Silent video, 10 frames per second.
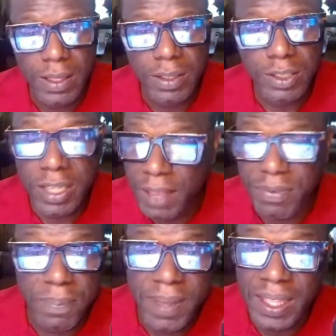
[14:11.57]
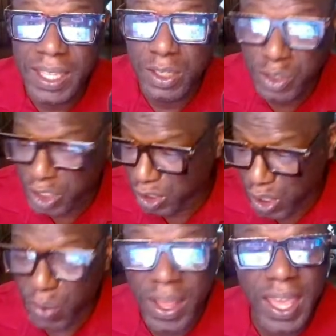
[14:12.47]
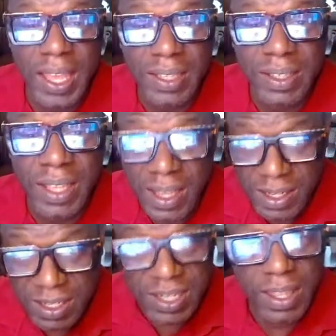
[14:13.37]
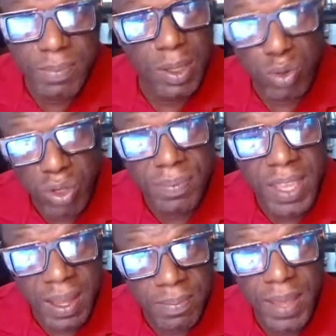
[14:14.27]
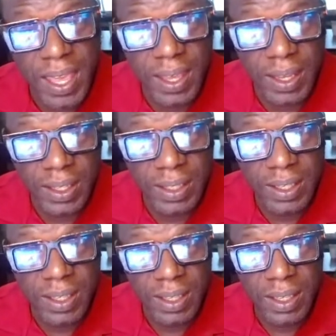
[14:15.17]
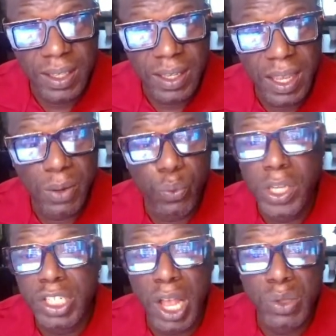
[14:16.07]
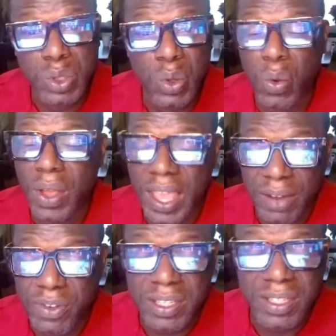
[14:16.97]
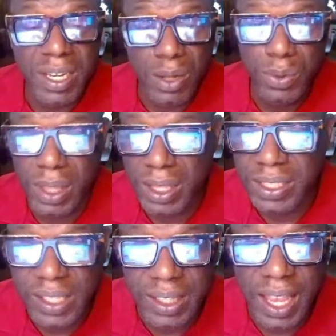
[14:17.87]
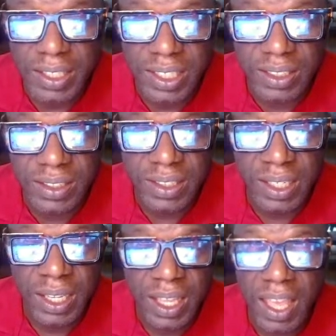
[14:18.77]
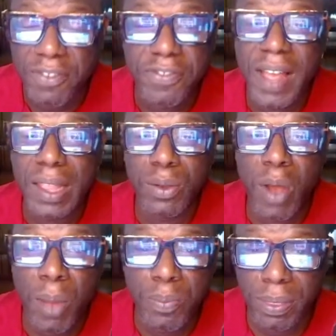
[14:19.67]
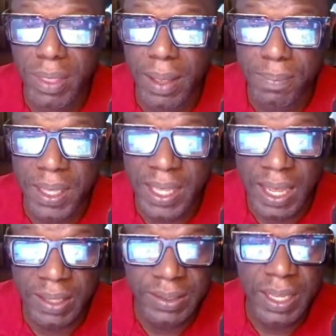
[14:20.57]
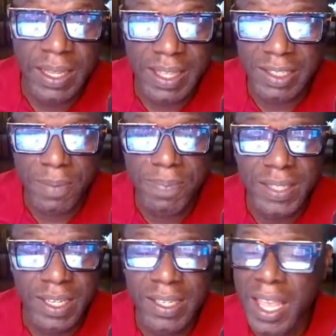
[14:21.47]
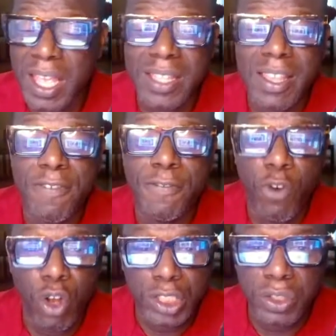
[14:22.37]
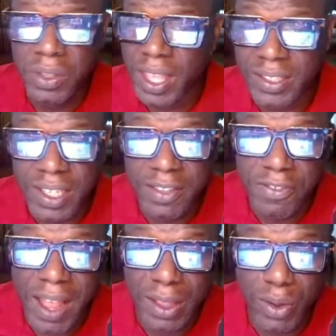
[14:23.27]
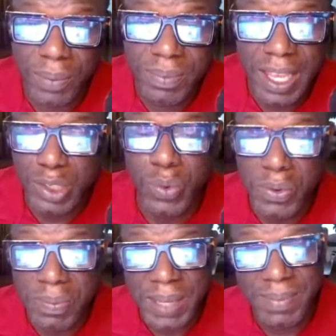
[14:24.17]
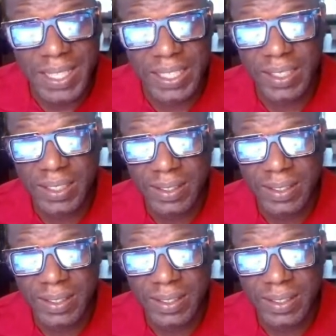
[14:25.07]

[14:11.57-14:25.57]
she have an ability to just go ahead and set up a drip campaign and reach out to every single one of those connections and follow up with them because there's a business. The fortune is in the follow up. That's where we make money.